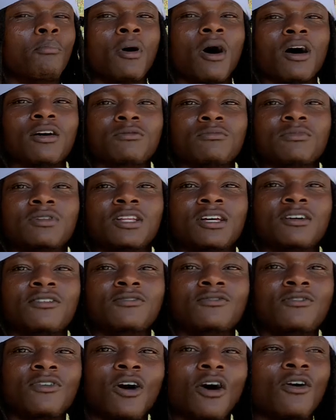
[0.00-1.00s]
bottom
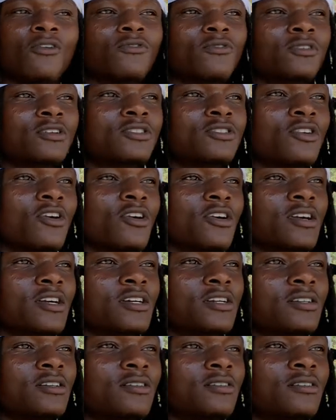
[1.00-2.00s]
left off of the target.
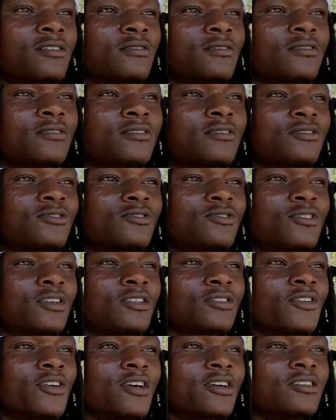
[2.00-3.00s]

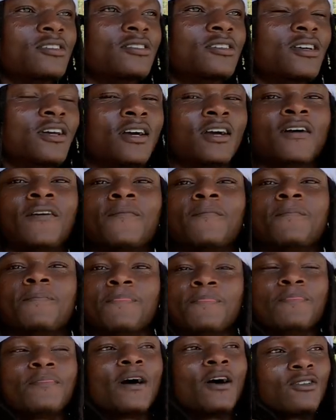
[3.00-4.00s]
that's crazy.
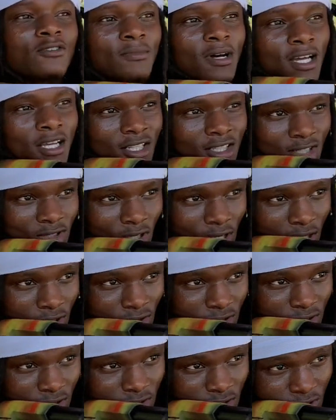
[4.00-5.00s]
That was my issue. I
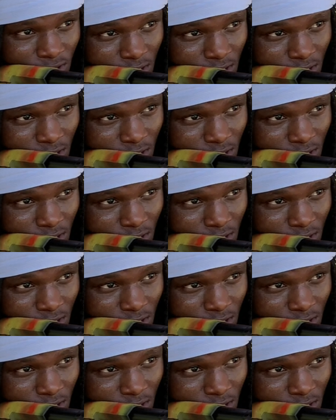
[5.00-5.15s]
was